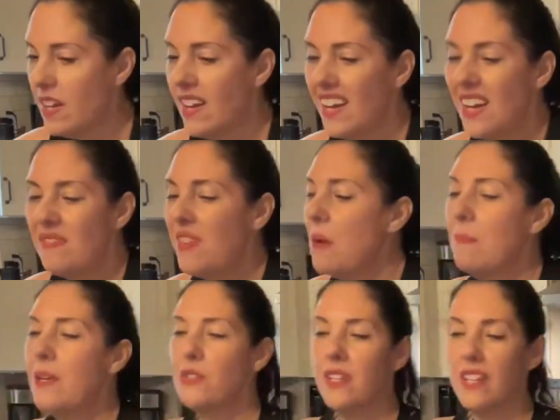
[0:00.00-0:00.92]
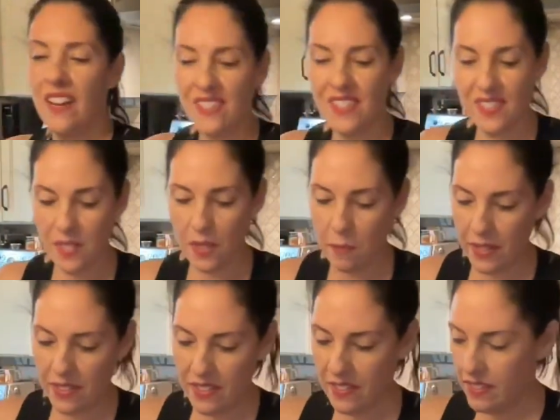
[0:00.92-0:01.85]
I'm not measuring out the
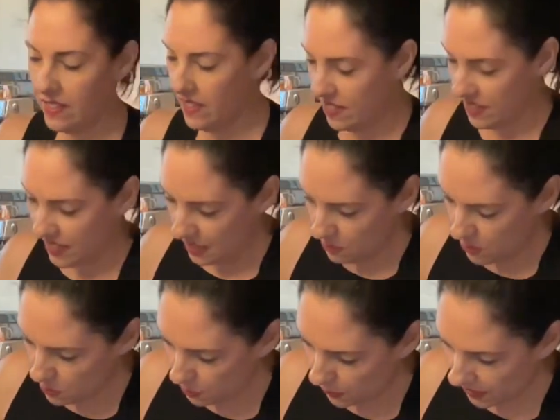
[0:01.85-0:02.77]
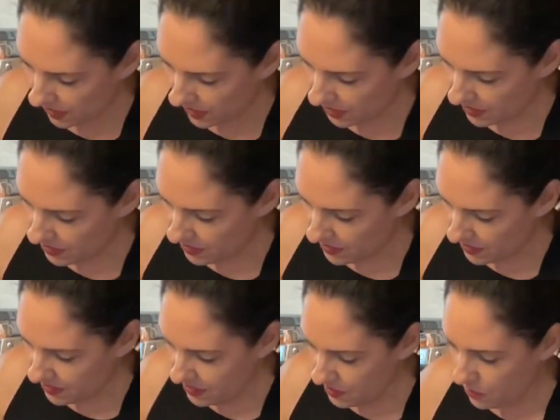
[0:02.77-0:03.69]
cinnamon. I'm just putting it in.
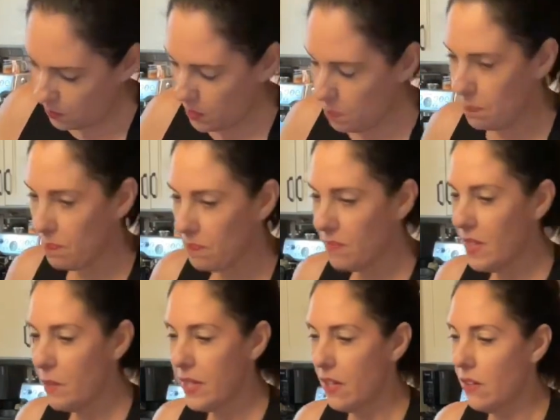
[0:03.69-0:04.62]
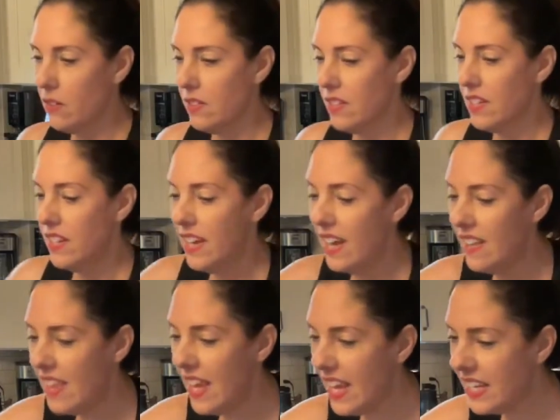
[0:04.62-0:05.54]
Whoop, there we go.
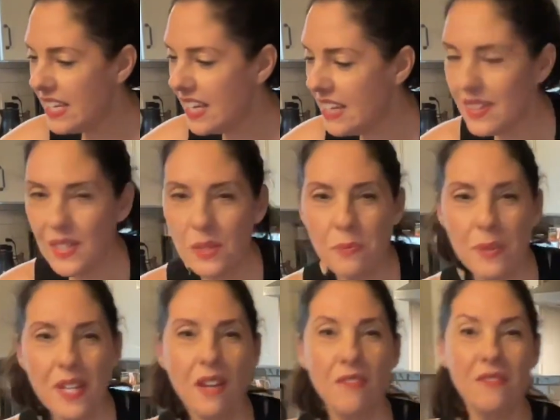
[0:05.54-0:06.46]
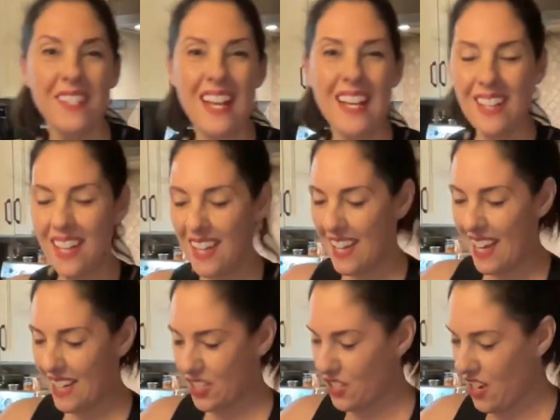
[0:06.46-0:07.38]
And then a little bit of vanilla
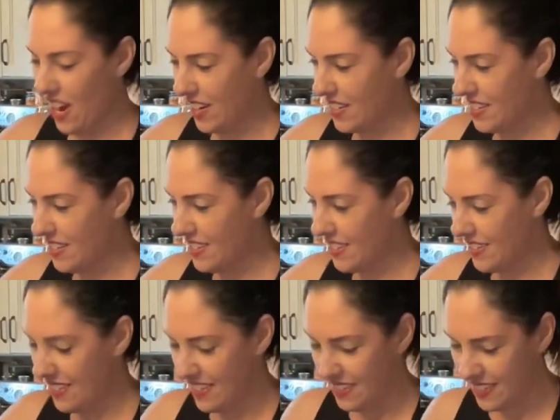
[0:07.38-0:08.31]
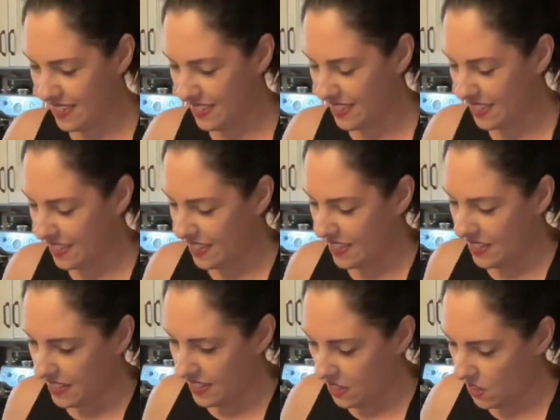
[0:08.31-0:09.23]
extract.
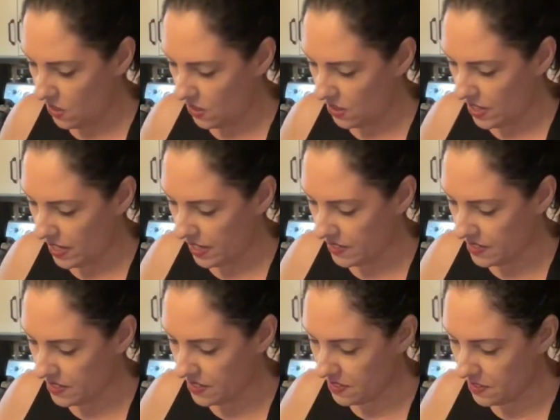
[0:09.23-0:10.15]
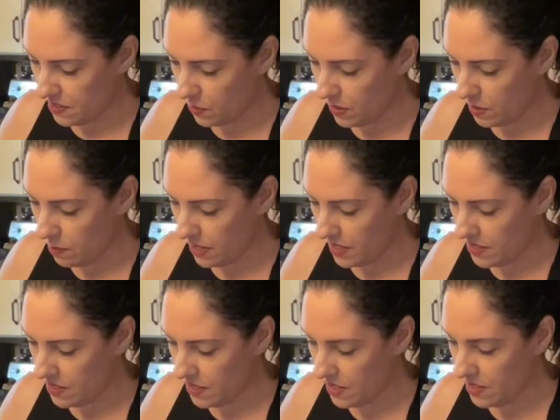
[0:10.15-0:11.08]
All right, we're gonna mix
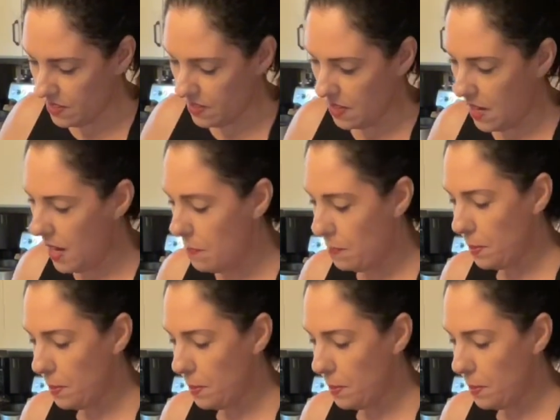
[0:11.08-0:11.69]
this up